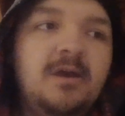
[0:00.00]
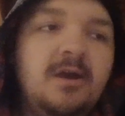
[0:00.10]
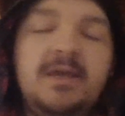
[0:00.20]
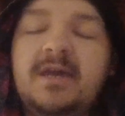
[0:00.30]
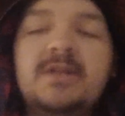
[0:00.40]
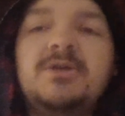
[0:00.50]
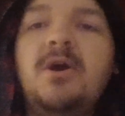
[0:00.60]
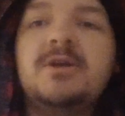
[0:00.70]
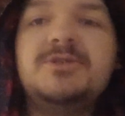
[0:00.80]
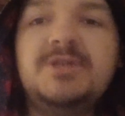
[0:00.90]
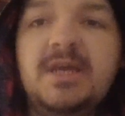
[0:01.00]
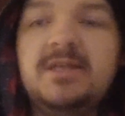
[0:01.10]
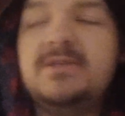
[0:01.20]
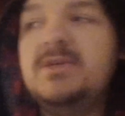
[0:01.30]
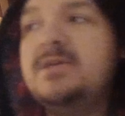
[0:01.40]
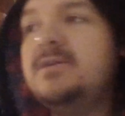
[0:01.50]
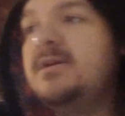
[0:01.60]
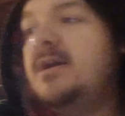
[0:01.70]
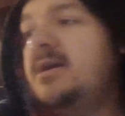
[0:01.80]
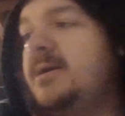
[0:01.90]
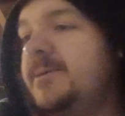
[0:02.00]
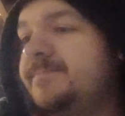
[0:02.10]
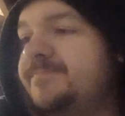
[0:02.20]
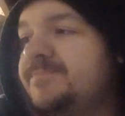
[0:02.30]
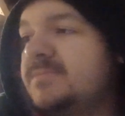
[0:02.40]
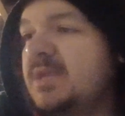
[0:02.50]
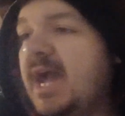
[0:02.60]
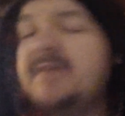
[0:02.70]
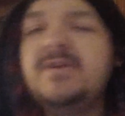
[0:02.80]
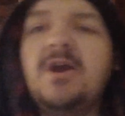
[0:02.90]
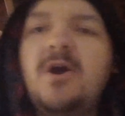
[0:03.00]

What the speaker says: to talk shit? Having